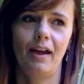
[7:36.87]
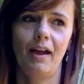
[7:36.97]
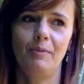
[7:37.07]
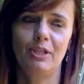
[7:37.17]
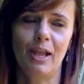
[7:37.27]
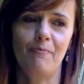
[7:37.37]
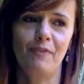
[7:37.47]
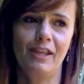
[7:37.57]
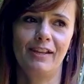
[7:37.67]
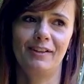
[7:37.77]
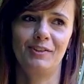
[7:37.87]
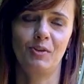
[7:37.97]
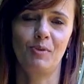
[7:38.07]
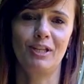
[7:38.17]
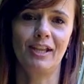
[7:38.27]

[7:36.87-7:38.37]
I'm feeling so much